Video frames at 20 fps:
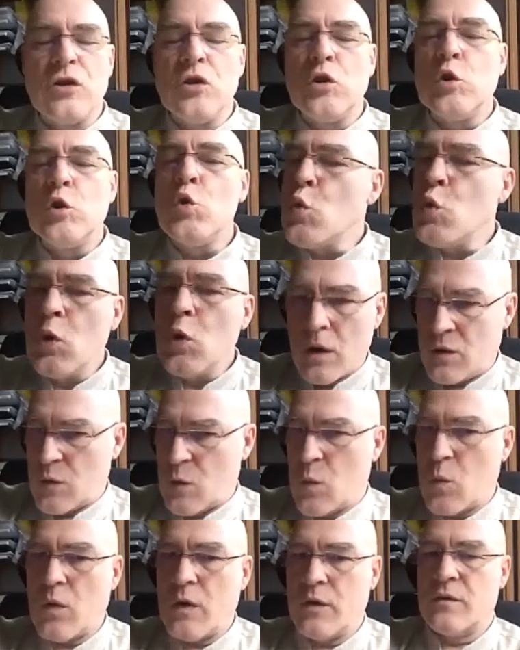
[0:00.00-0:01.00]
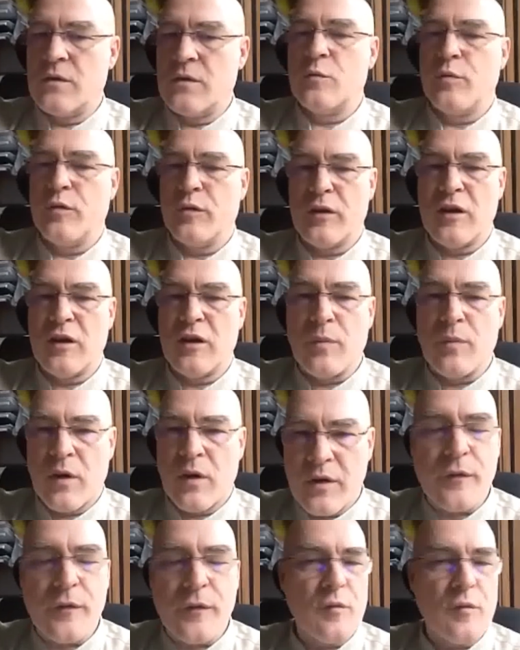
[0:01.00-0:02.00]
do not want to become
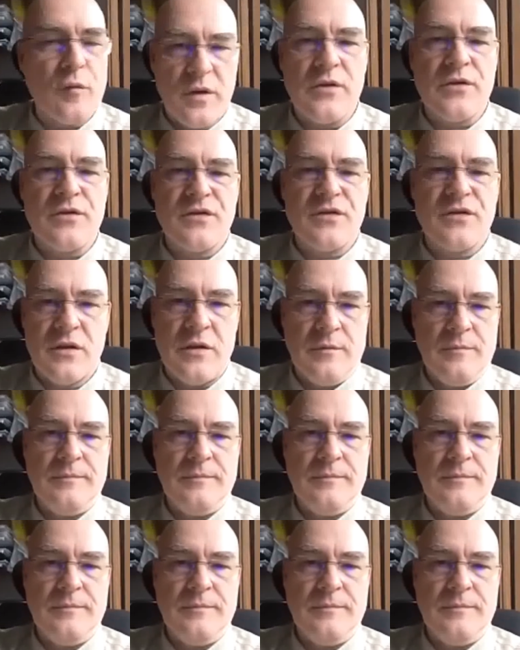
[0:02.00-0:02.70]
part of the PRC.